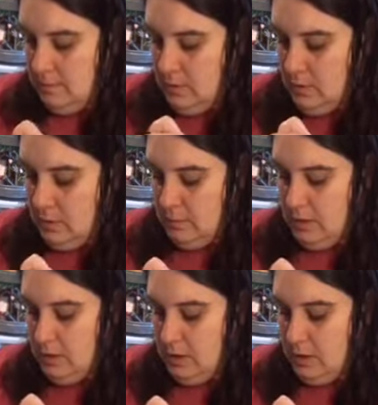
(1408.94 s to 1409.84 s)
There's
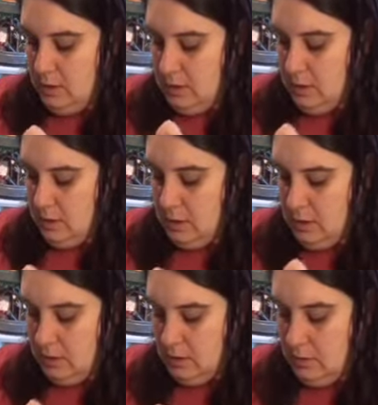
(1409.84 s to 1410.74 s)
something like stuck on
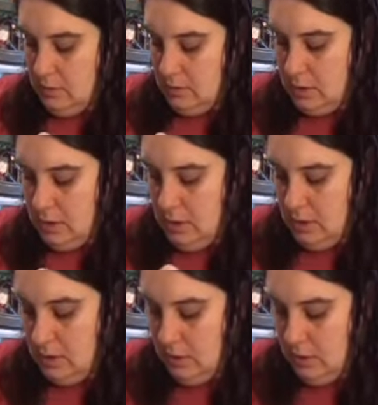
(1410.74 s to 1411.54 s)
the silkscreen here.